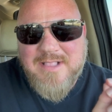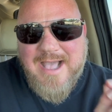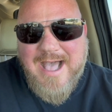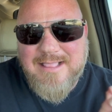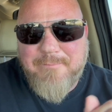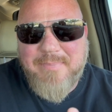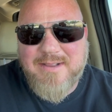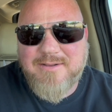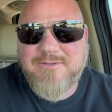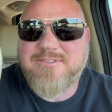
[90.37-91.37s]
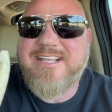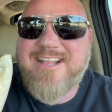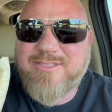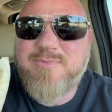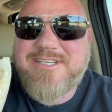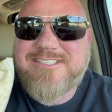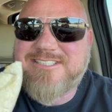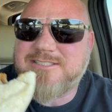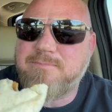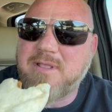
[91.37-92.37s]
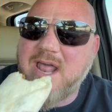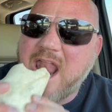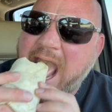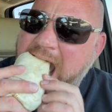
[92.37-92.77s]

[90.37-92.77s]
jalapenos, and a three cheese blend.